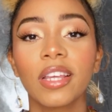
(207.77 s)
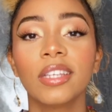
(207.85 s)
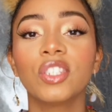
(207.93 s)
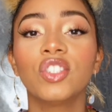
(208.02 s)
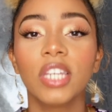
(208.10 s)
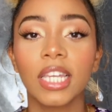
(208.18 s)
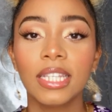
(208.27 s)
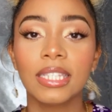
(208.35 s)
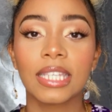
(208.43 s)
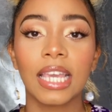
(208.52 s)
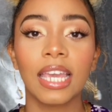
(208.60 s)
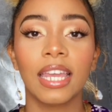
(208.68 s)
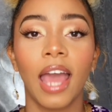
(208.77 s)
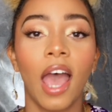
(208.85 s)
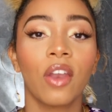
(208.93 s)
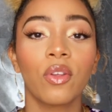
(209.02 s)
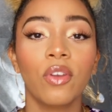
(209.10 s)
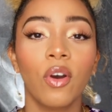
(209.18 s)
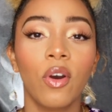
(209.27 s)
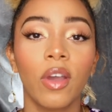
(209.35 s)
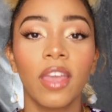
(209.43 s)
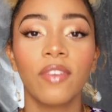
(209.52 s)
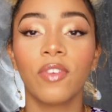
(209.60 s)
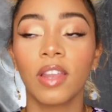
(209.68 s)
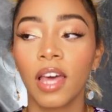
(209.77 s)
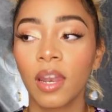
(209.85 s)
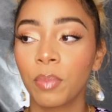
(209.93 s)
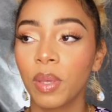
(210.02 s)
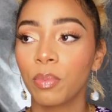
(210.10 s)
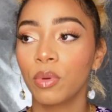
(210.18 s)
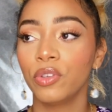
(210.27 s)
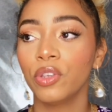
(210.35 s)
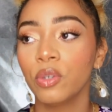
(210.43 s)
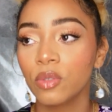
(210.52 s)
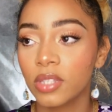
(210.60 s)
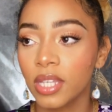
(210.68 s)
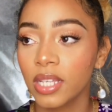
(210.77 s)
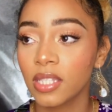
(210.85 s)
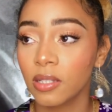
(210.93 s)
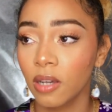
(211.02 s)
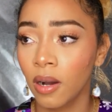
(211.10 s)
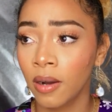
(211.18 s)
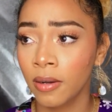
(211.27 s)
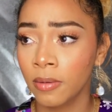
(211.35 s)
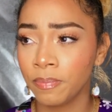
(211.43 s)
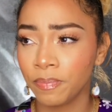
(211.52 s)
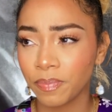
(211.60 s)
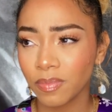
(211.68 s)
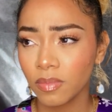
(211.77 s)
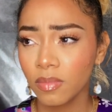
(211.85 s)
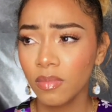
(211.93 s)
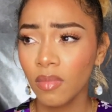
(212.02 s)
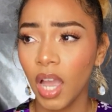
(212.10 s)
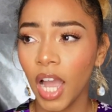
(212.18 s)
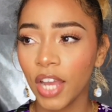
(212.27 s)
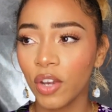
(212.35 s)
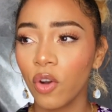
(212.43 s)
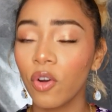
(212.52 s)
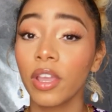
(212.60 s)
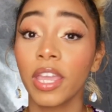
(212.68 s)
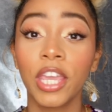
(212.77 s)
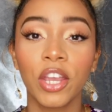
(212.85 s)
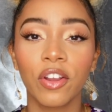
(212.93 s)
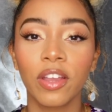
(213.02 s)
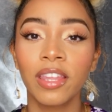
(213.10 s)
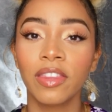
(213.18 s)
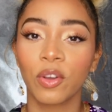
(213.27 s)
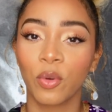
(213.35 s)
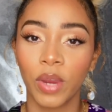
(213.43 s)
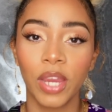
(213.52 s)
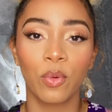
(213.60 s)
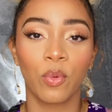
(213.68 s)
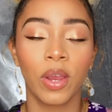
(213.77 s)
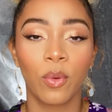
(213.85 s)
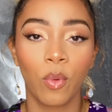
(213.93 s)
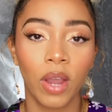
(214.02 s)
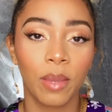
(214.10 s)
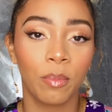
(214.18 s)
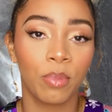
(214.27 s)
is chicken skin. I don't know if a lot of people use this. I know here in the great red, white,